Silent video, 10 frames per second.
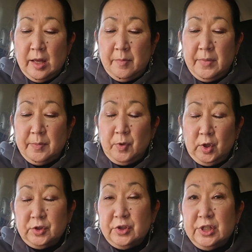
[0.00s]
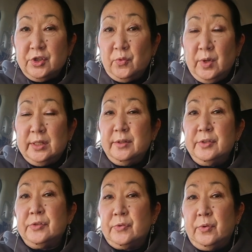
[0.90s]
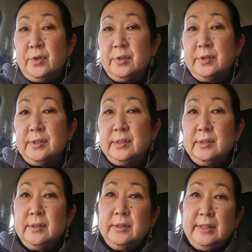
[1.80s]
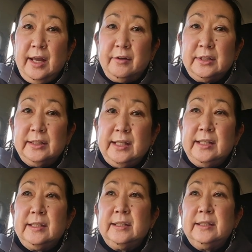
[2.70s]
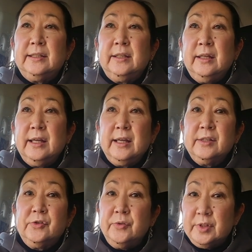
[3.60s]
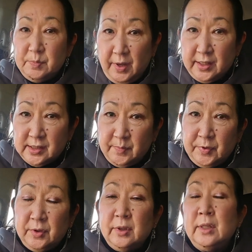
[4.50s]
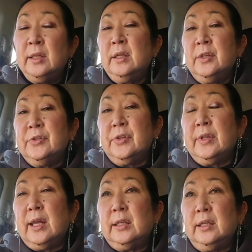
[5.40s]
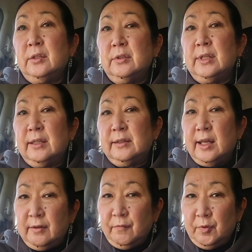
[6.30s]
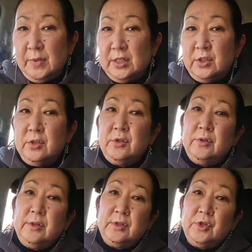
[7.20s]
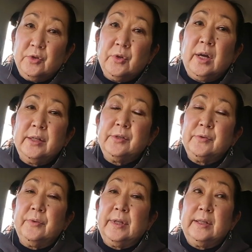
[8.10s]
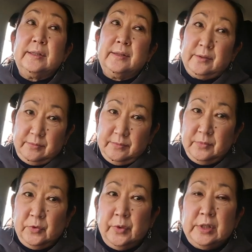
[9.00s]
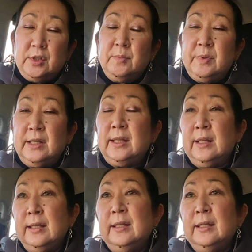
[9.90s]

my partner teacher wanted the scores calculated as soon as possible so that he could get that information to the junior high school that's going to be